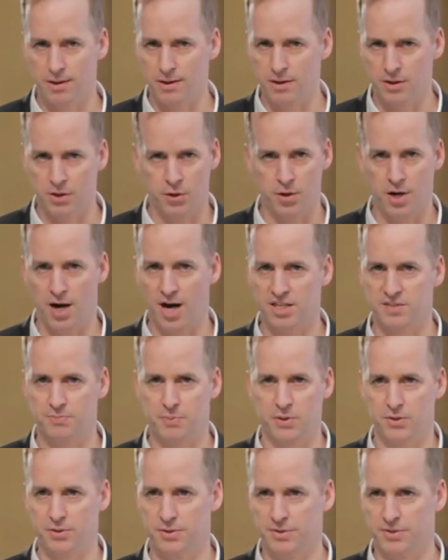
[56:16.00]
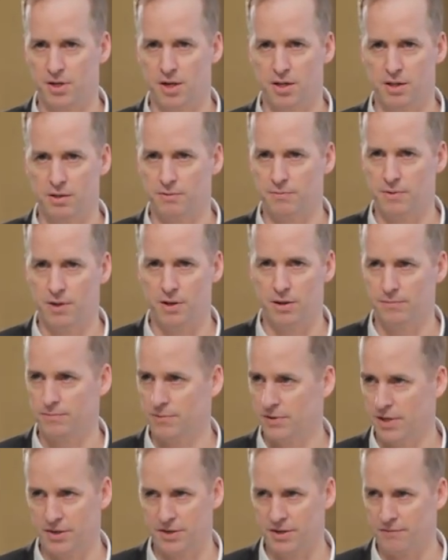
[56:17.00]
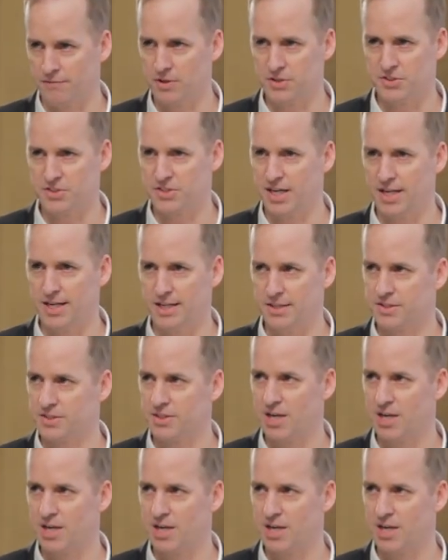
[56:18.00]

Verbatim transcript: go to hospitals all, all in different states,